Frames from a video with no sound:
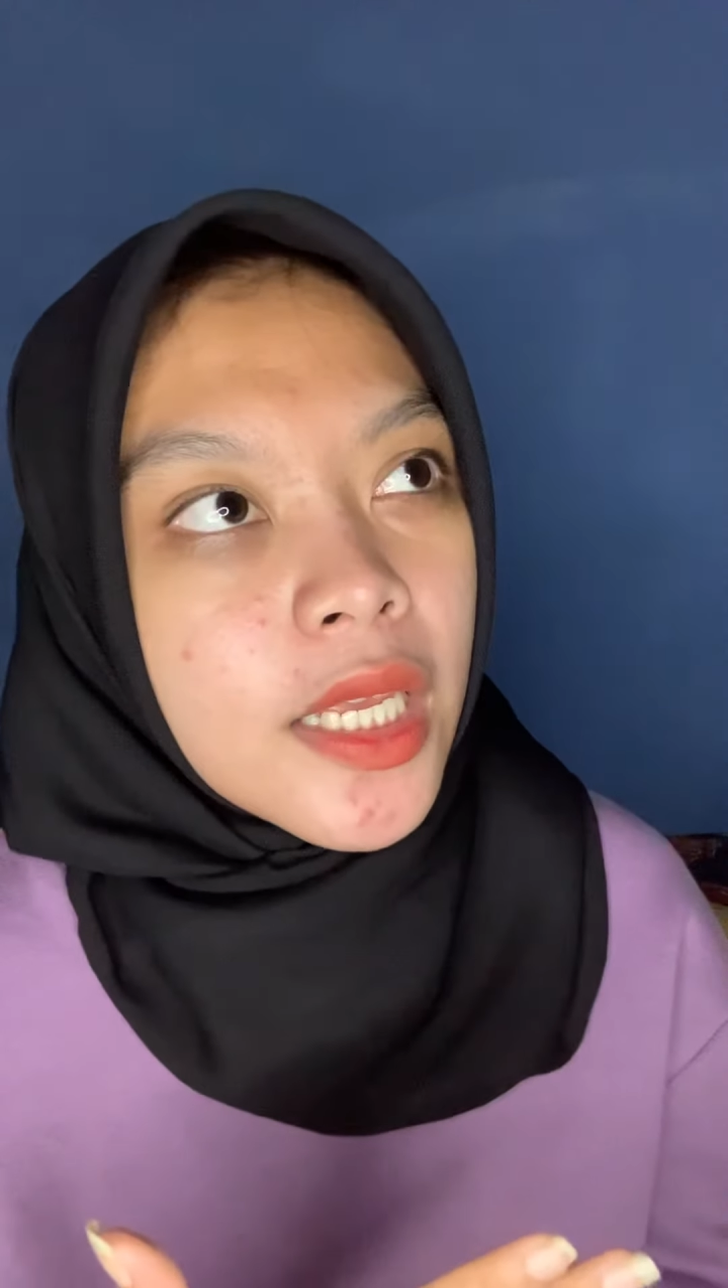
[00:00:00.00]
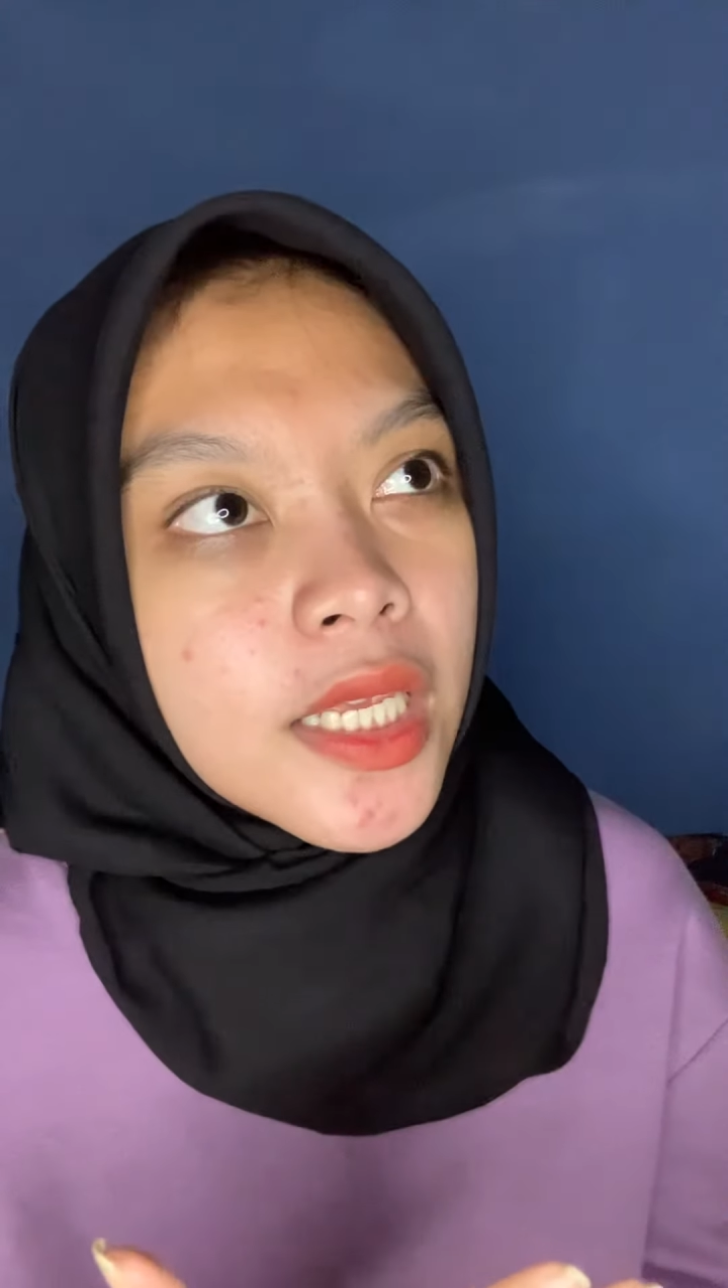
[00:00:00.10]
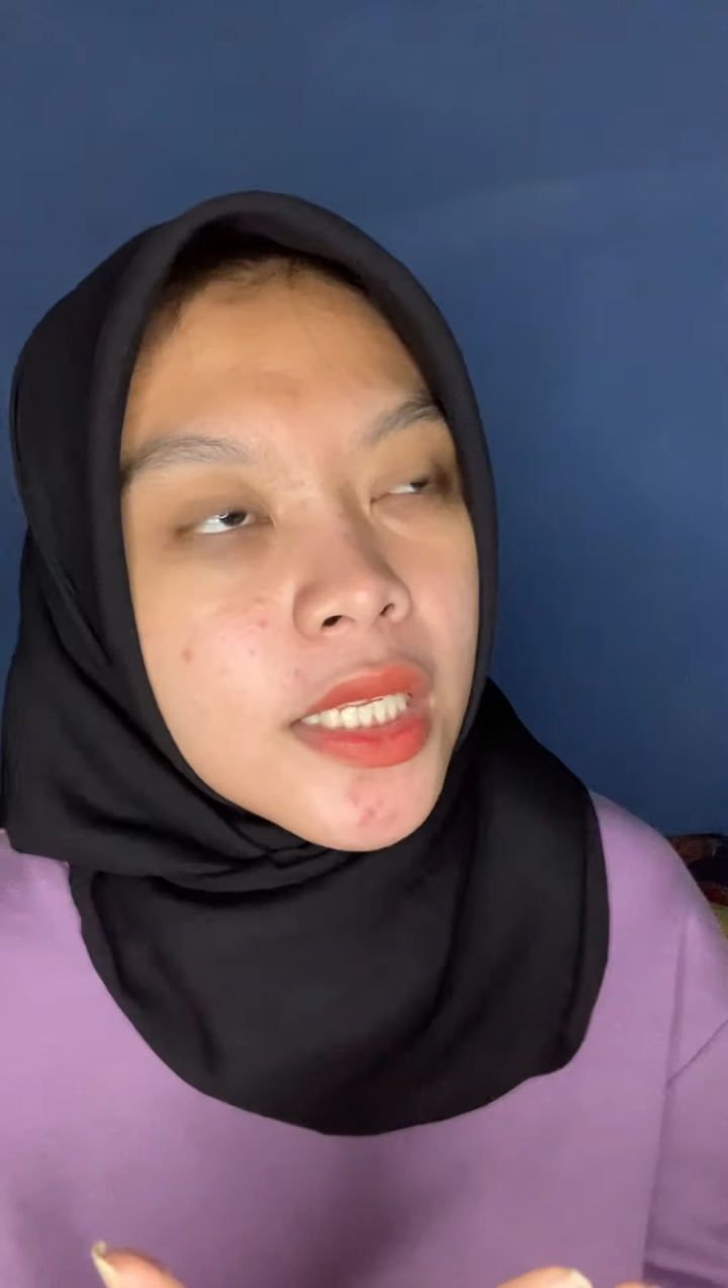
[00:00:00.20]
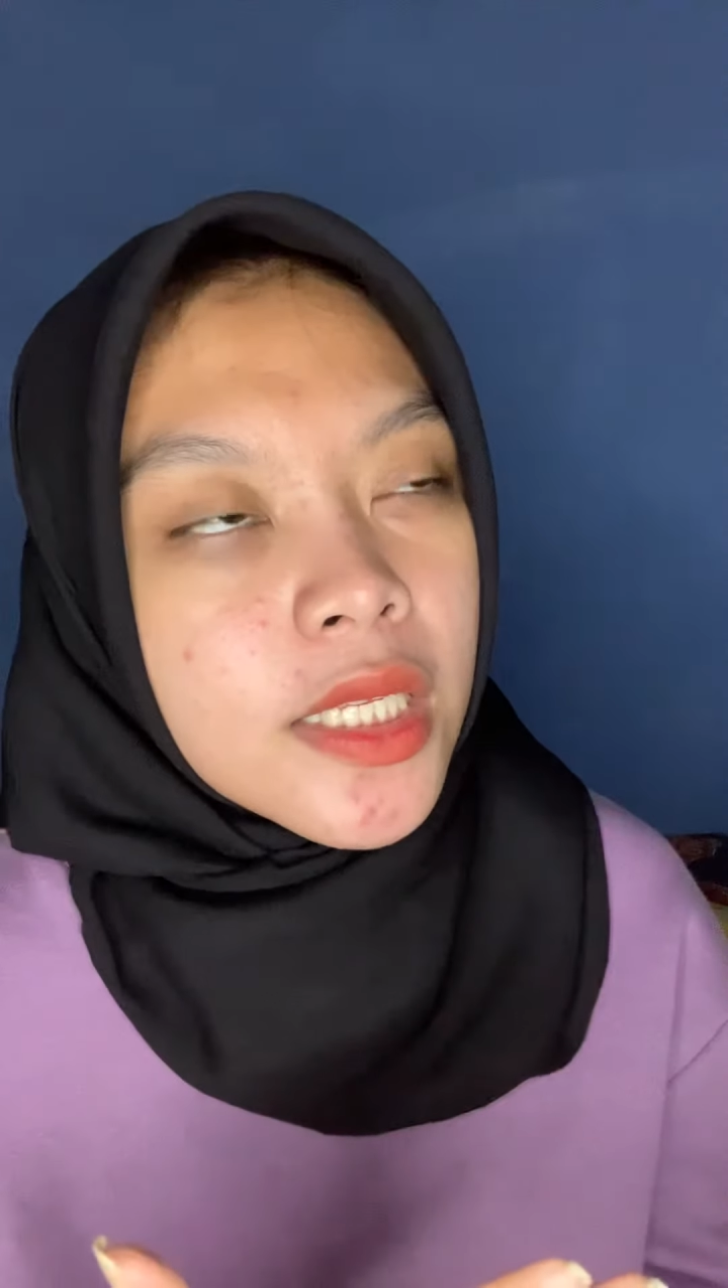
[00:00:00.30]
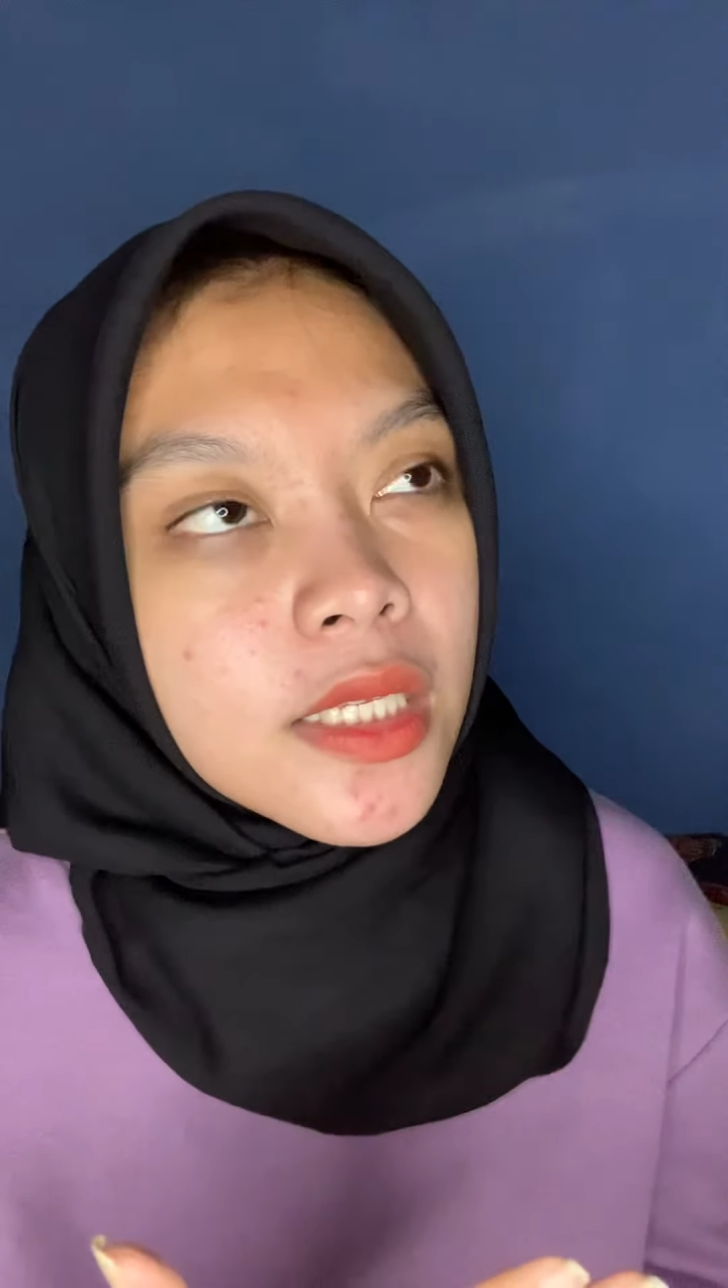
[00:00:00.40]

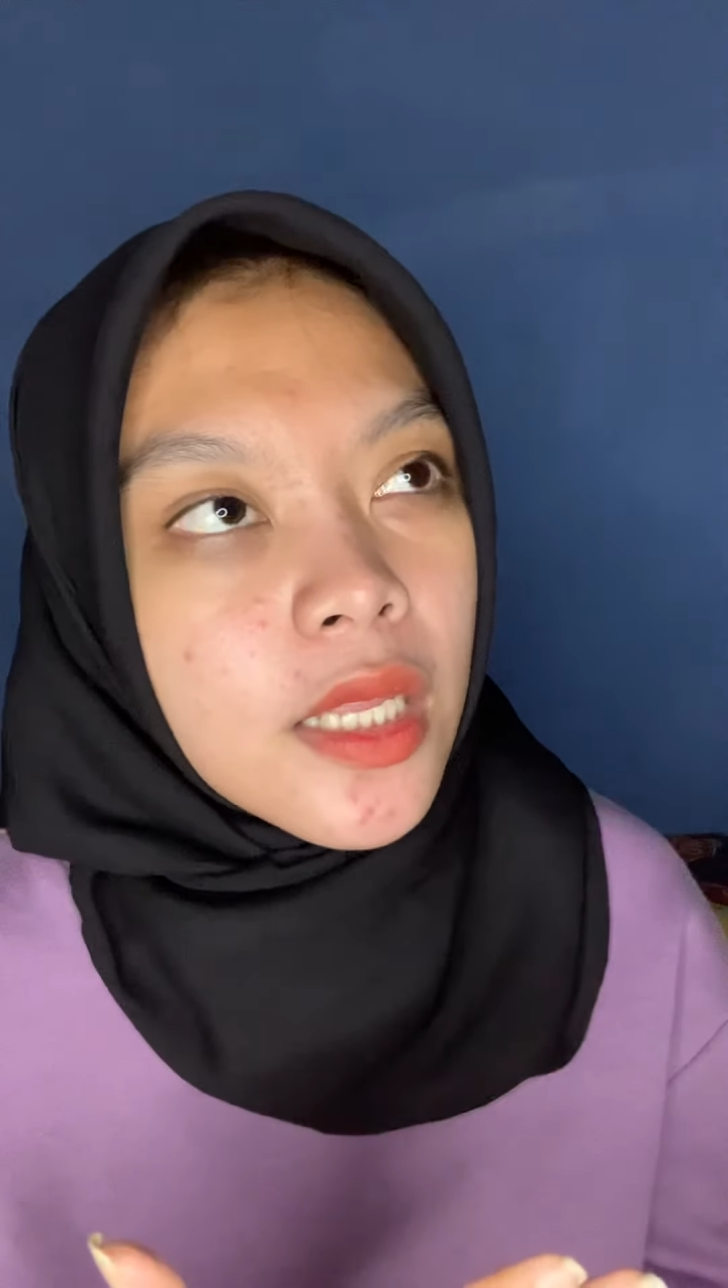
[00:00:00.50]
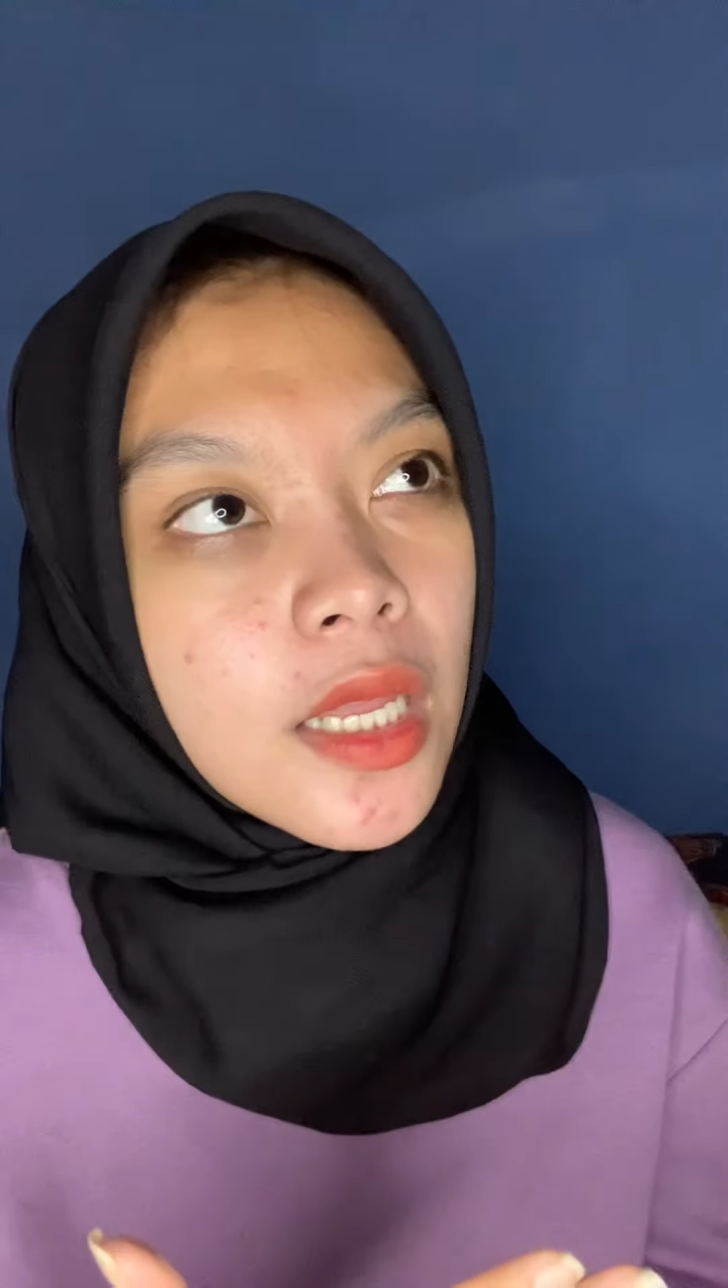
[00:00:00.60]
is